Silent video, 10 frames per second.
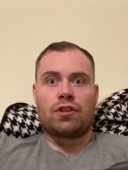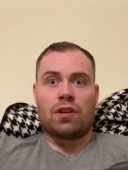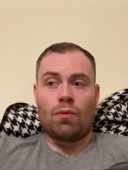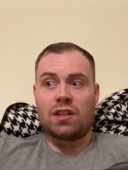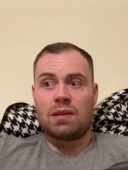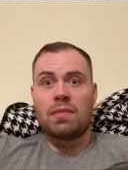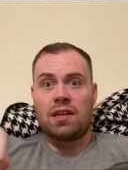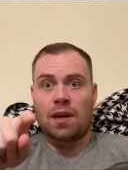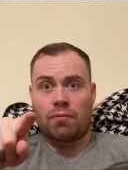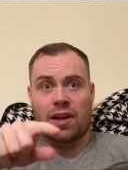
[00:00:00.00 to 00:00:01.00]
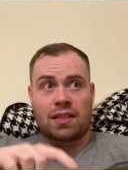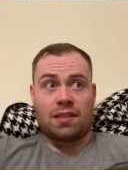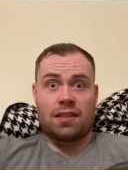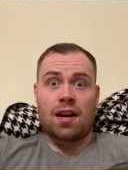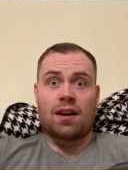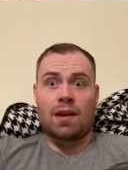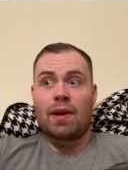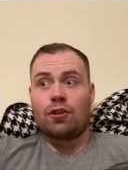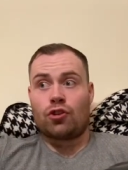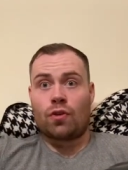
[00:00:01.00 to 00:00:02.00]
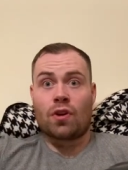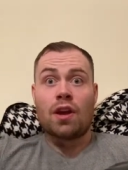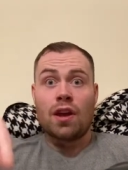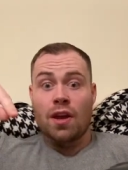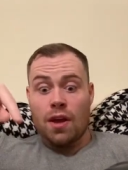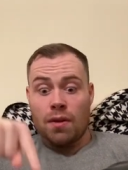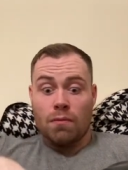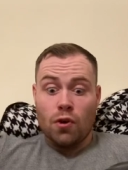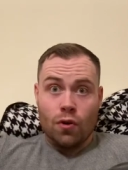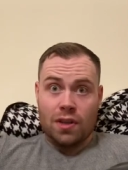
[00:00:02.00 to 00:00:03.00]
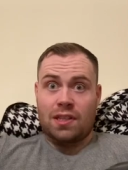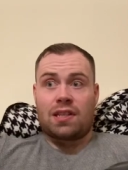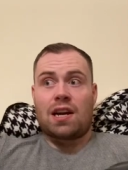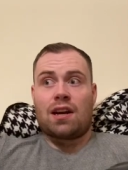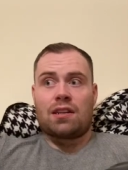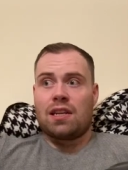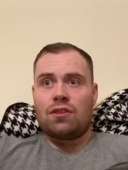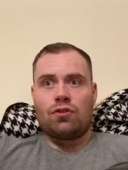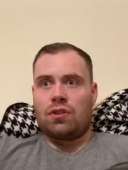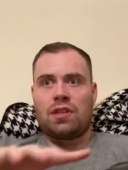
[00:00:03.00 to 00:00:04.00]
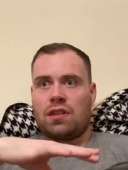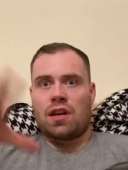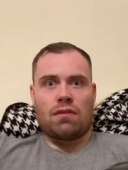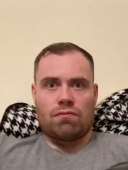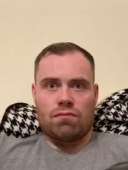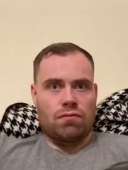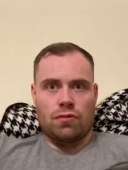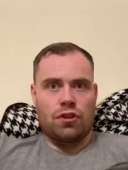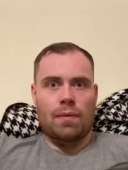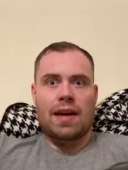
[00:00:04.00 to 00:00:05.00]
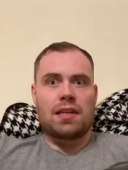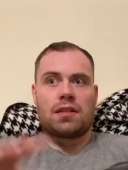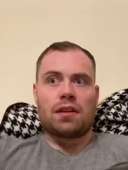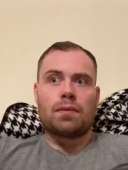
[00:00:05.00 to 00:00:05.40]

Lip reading: And it wasn't me not pressing start. I made sure, look at start. It just did not do anything.